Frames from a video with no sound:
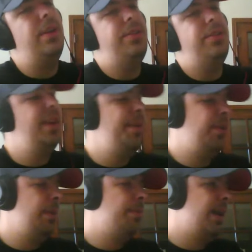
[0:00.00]
going to say I'm a
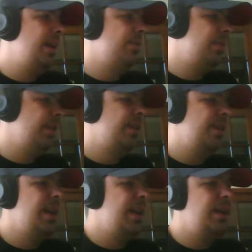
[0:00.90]
little bit biased
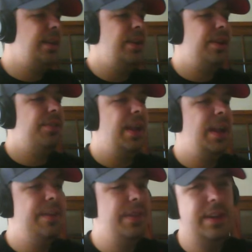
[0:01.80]
here, and he
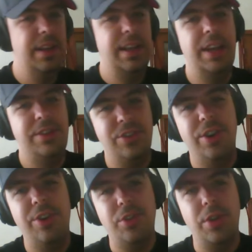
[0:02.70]
did catch a
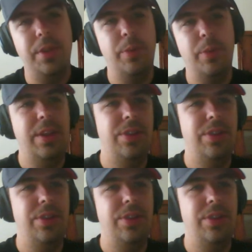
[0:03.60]
charge over the week,